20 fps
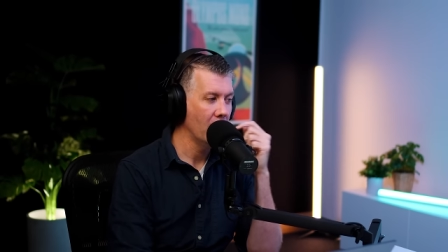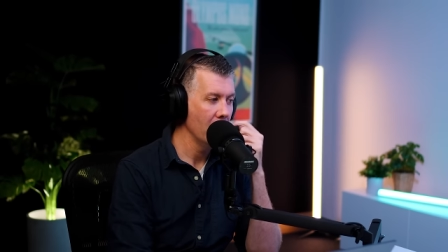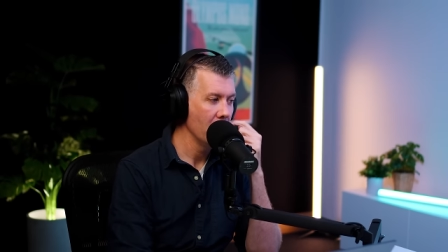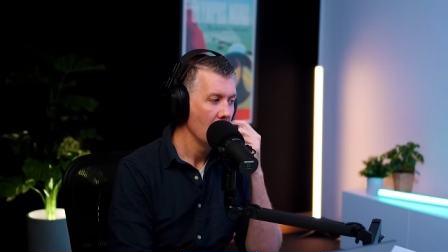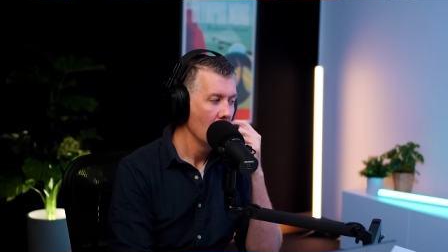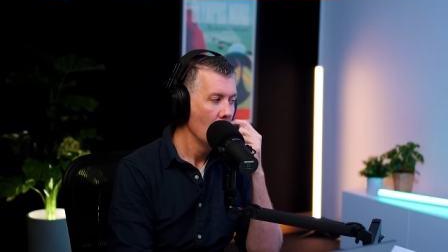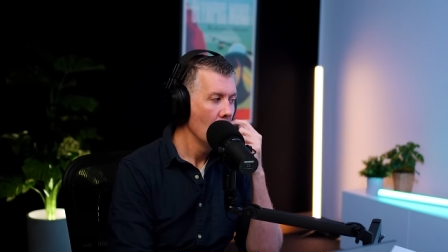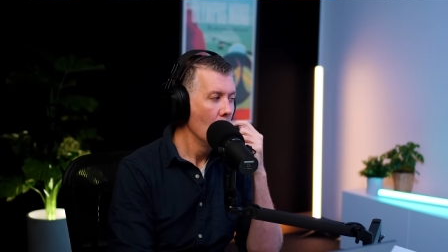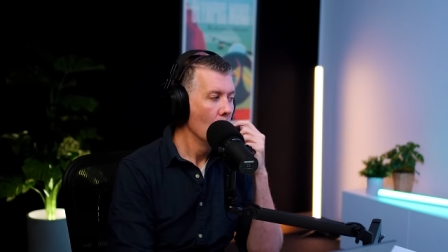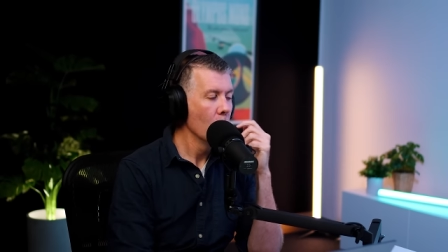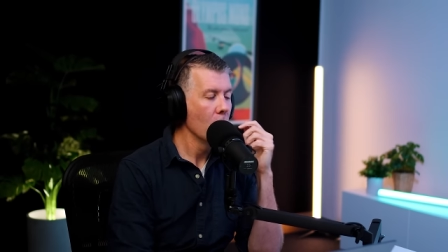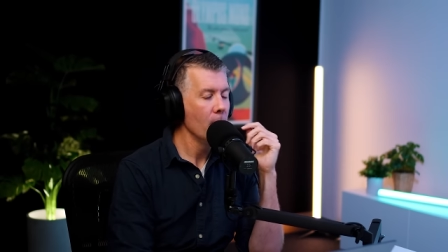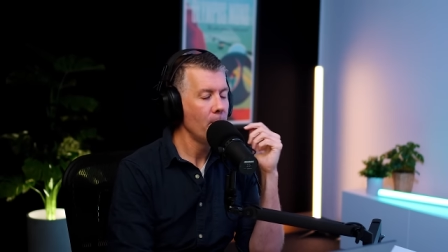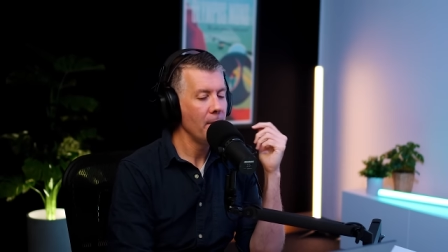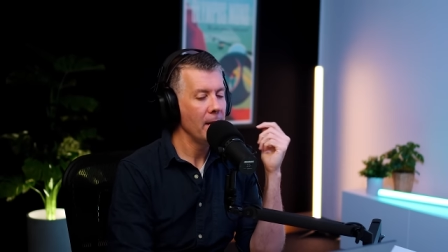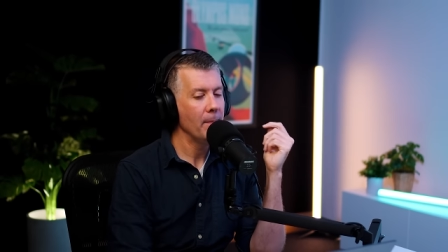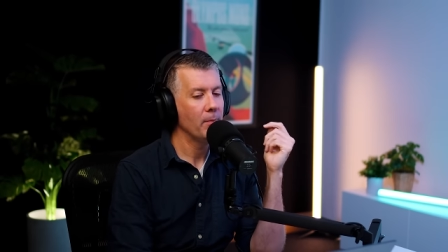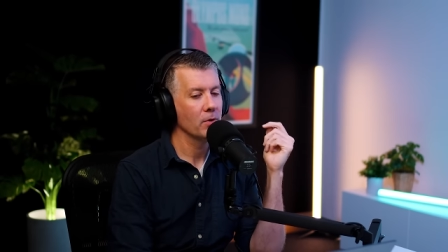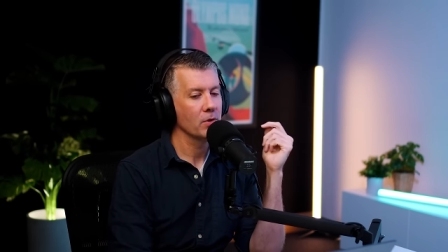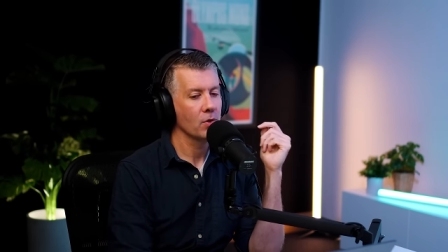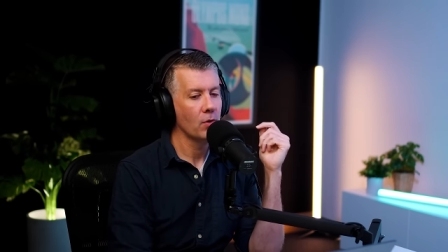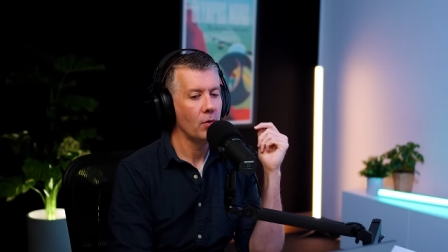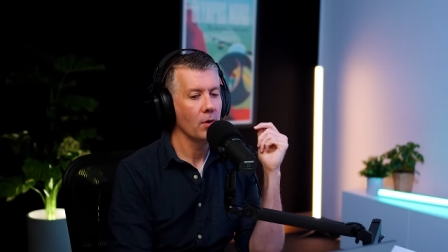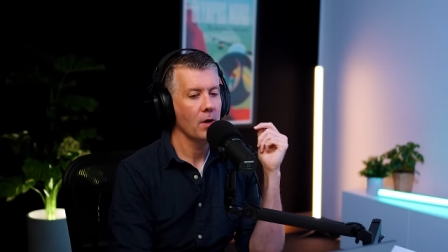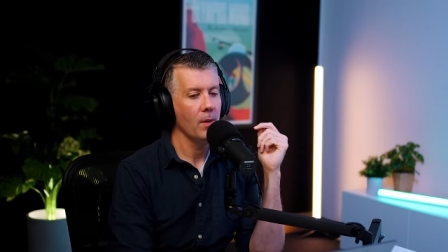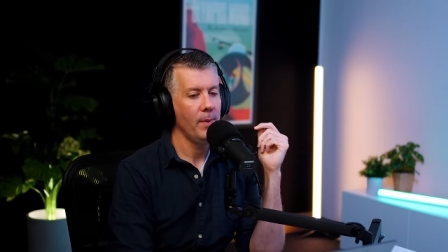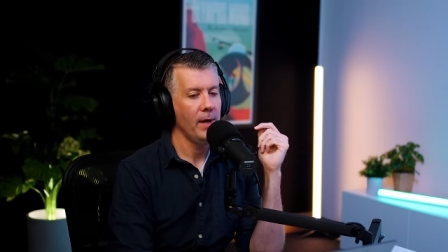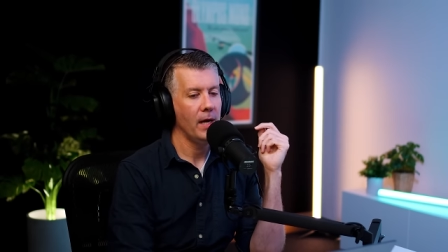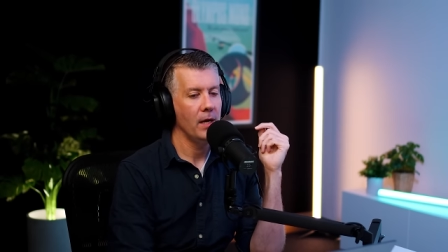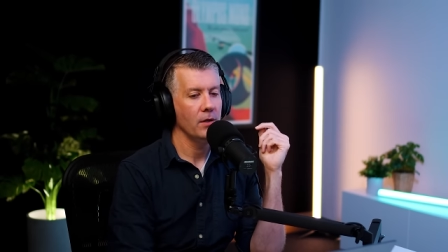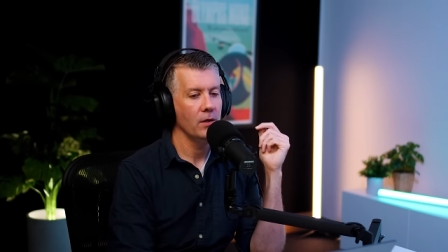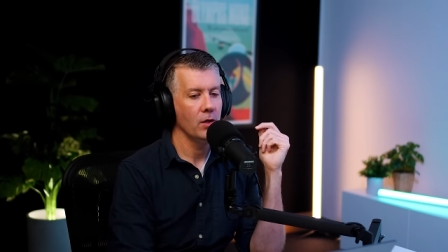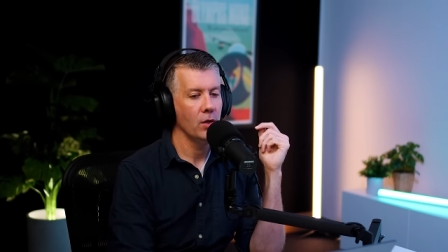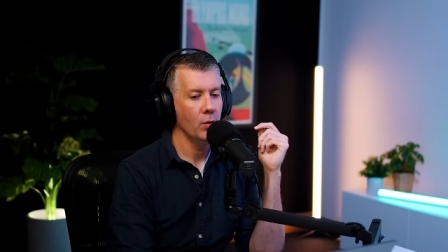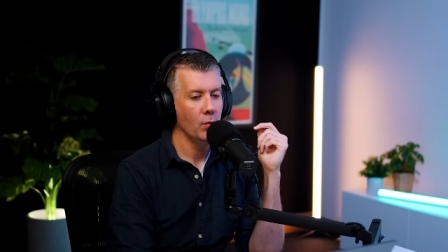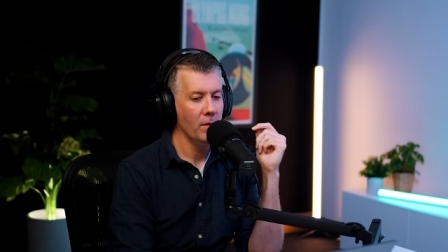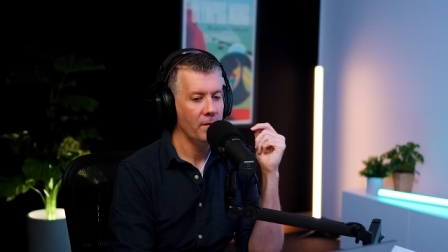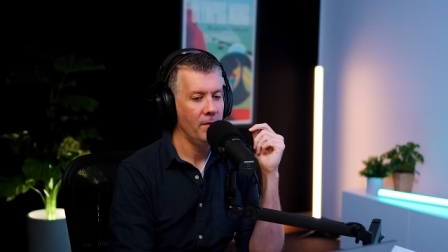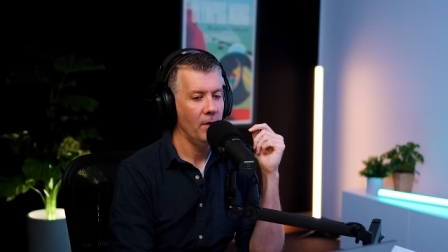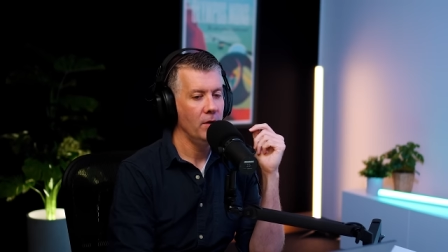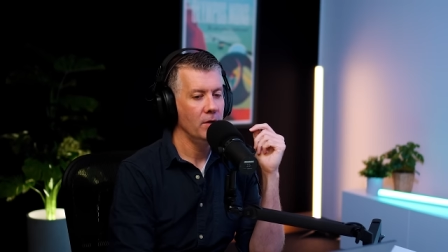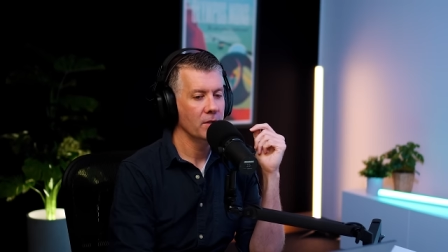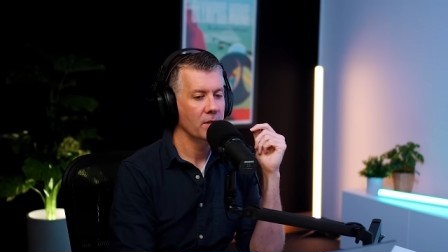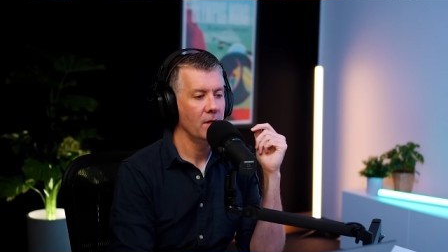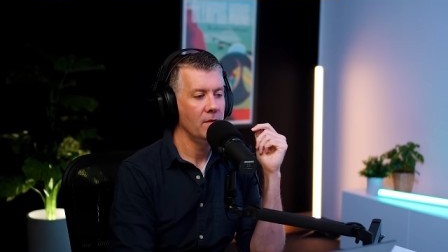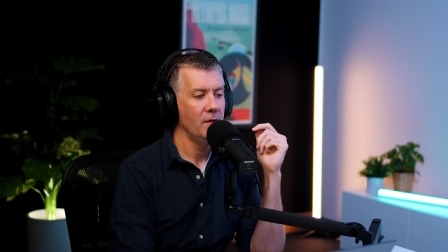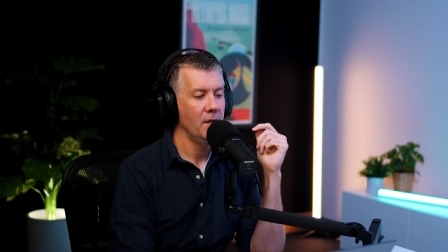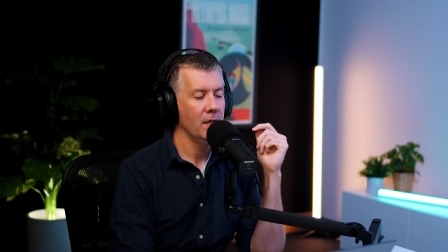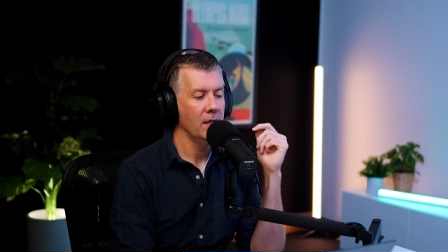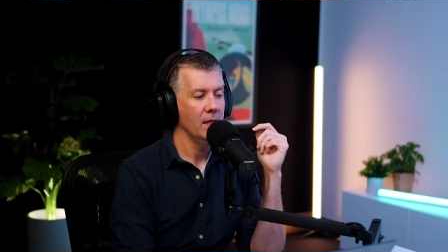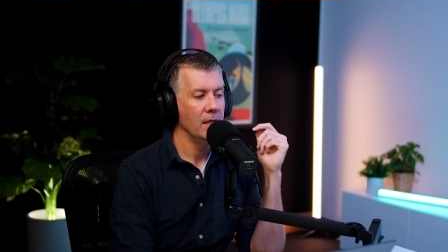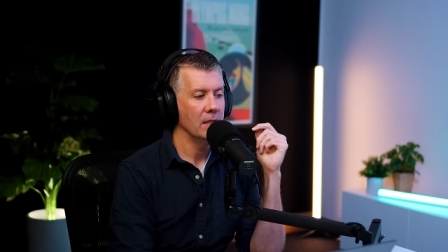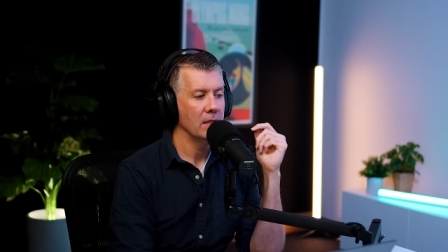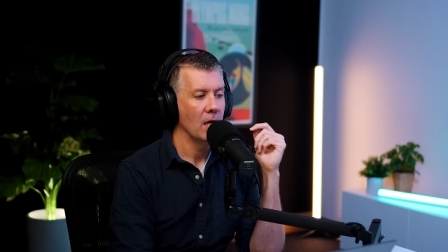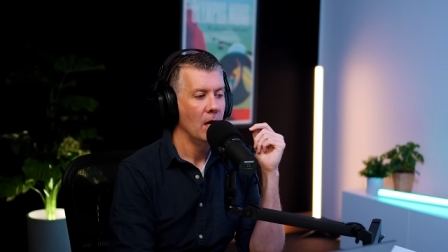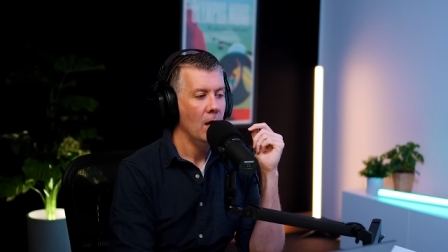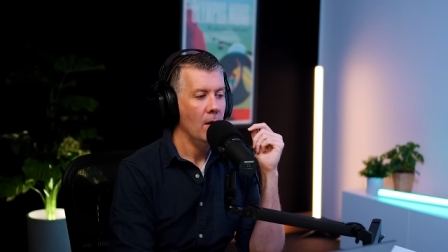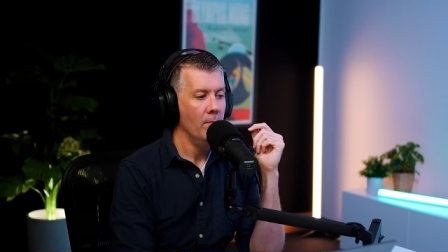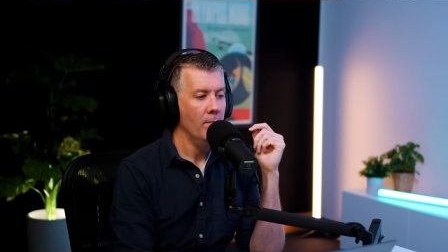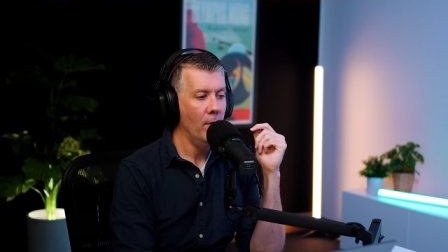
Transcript: Right, when people talk about UFOs over the years,